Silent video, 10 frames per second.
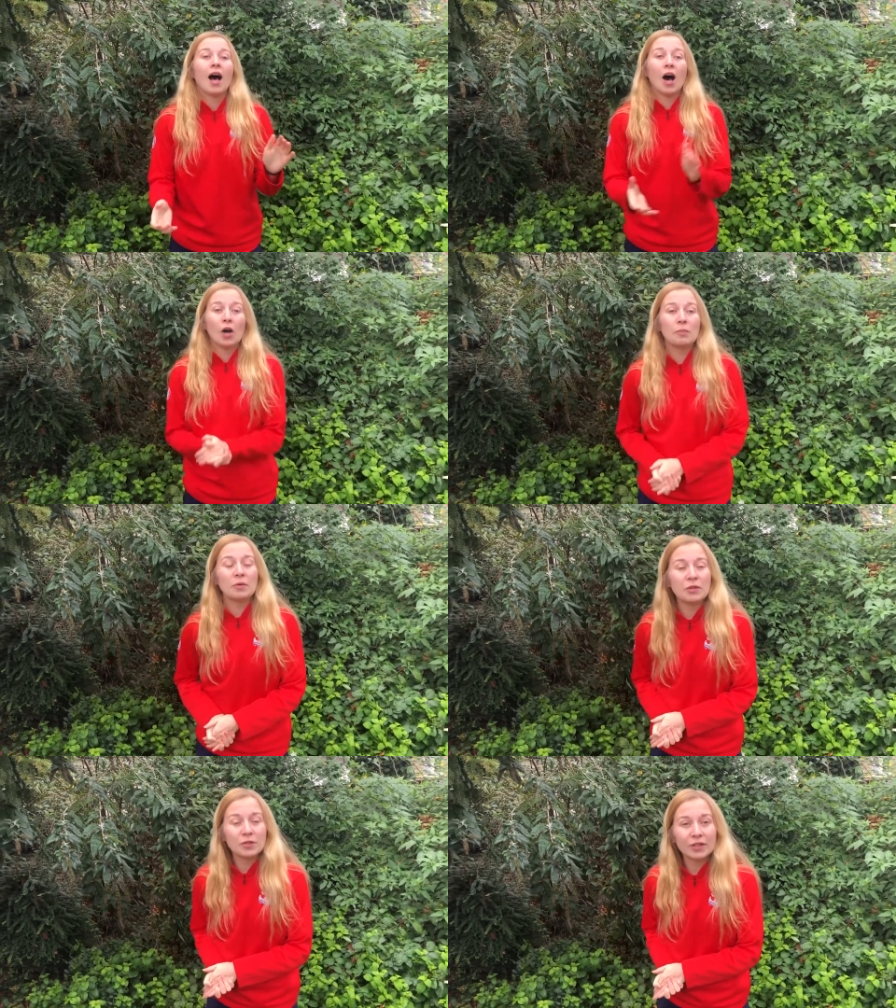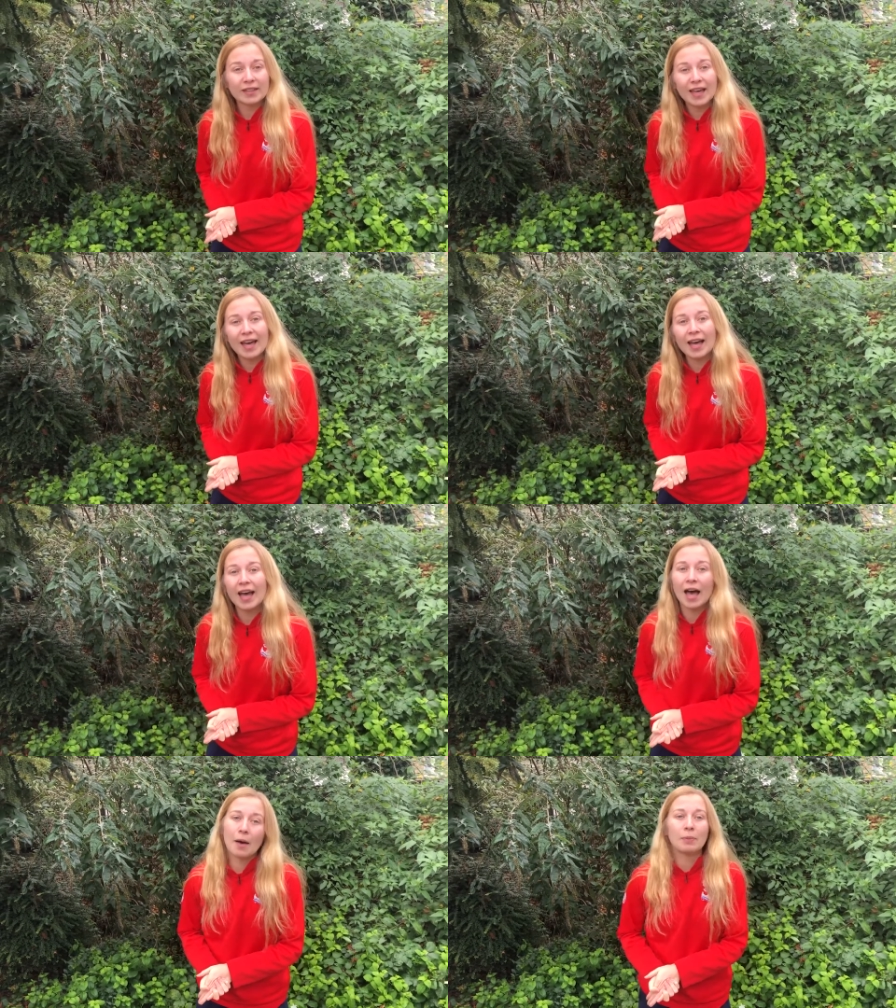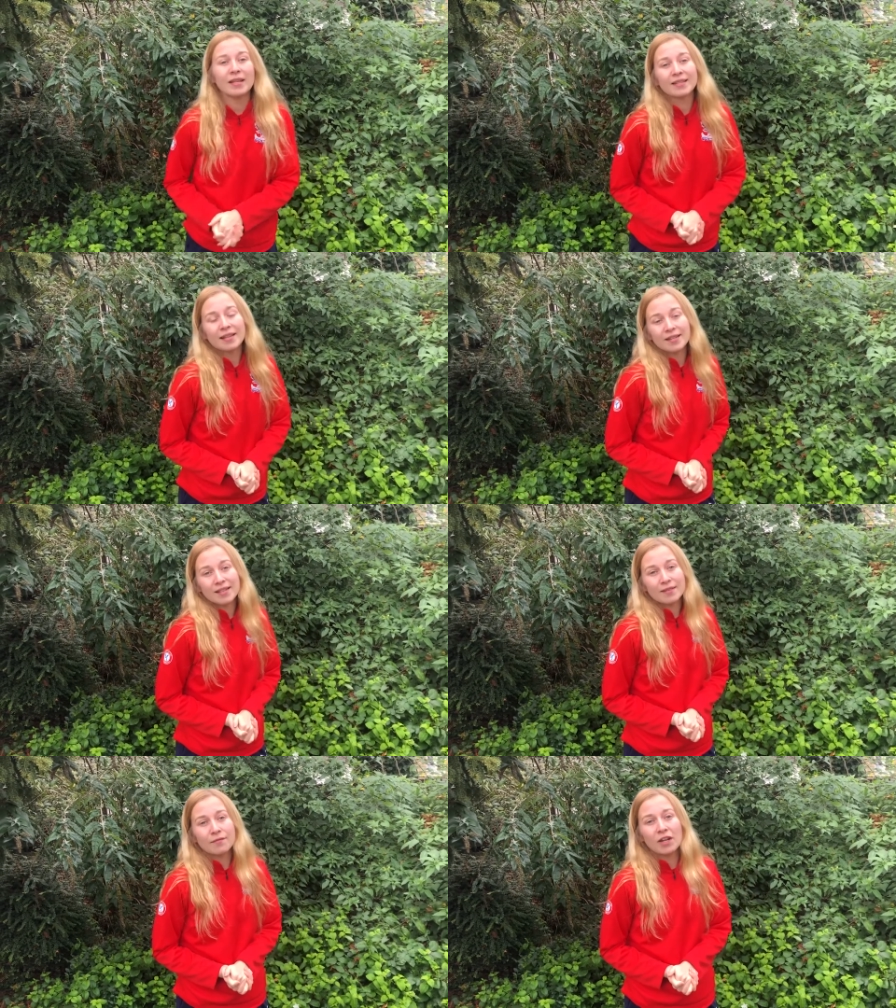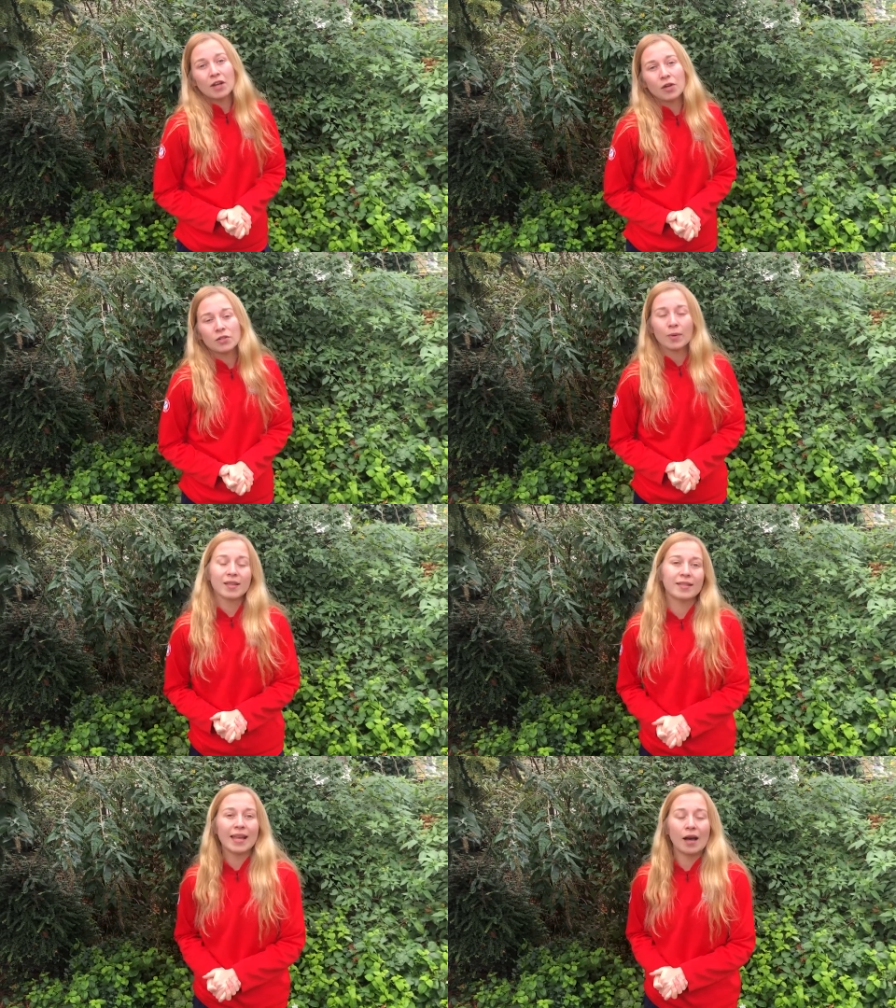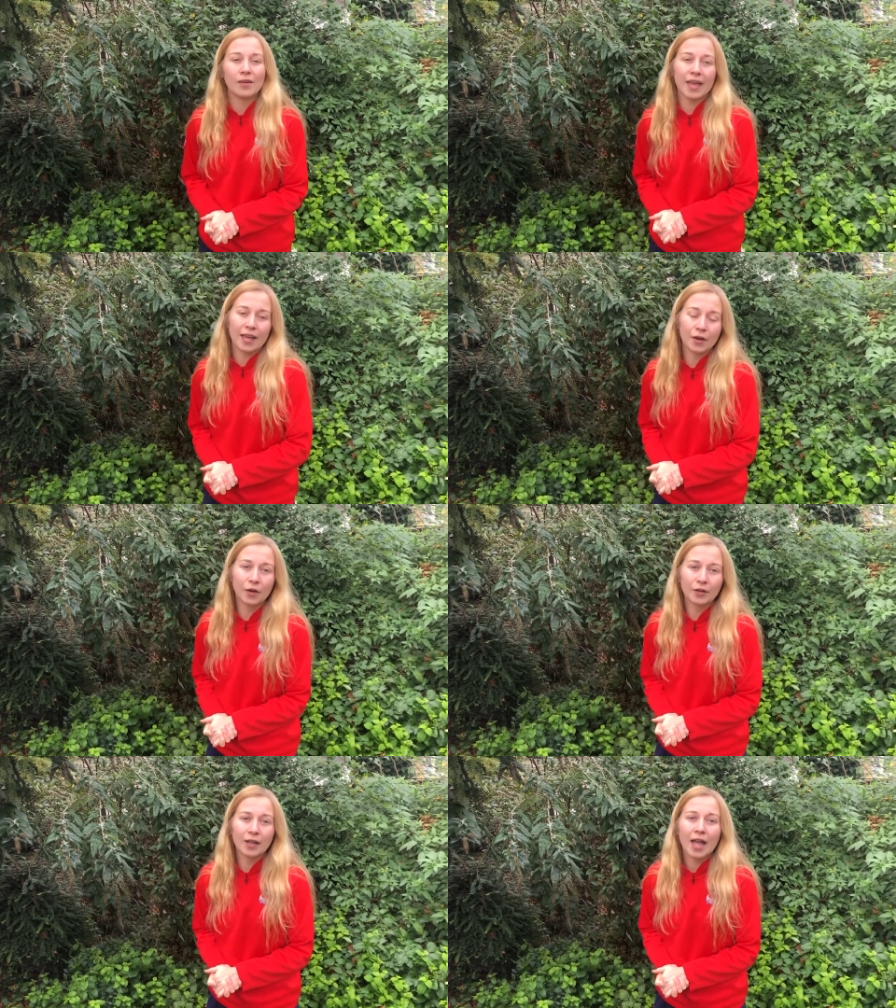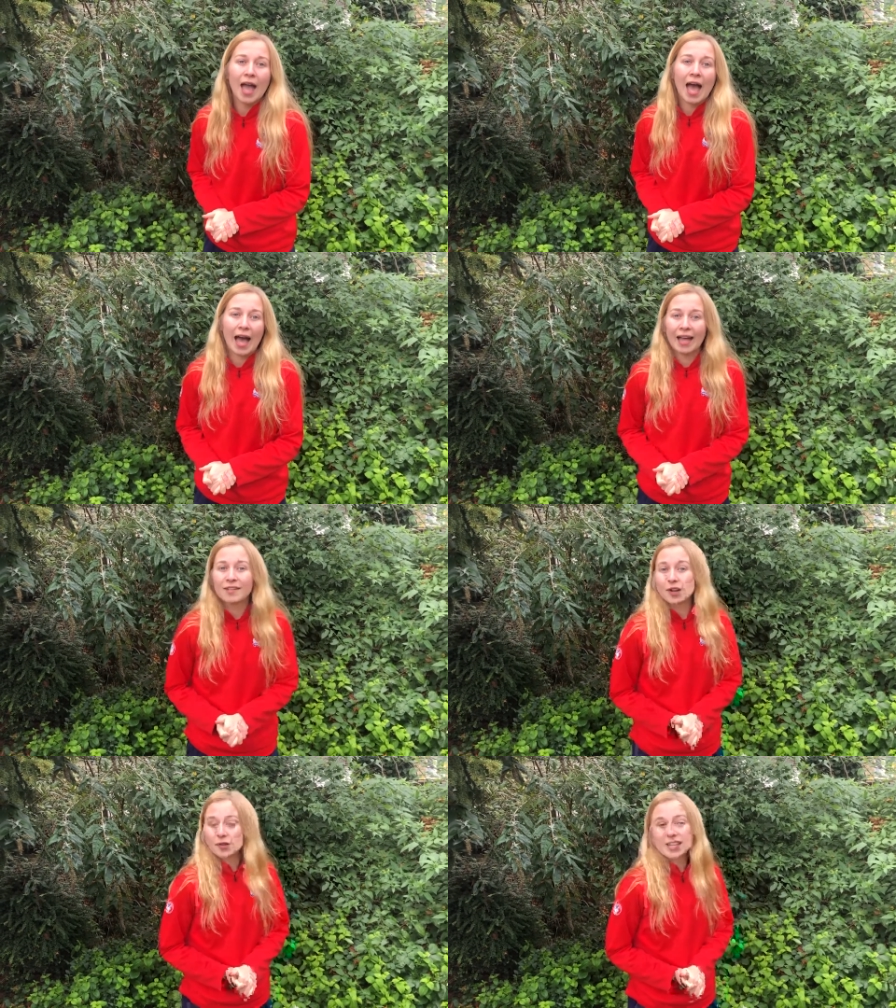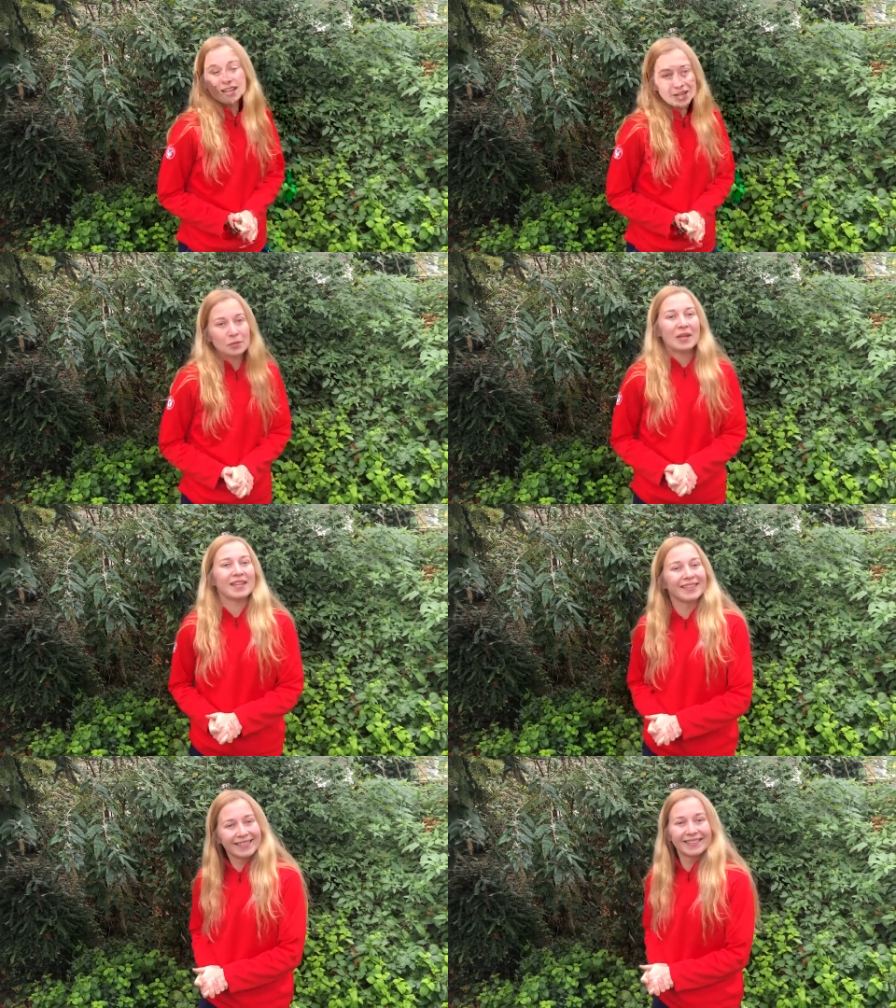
I hope you enjoyed that. Uh, please send us in some videos so we can see how you're getting on, and I'll see you next week.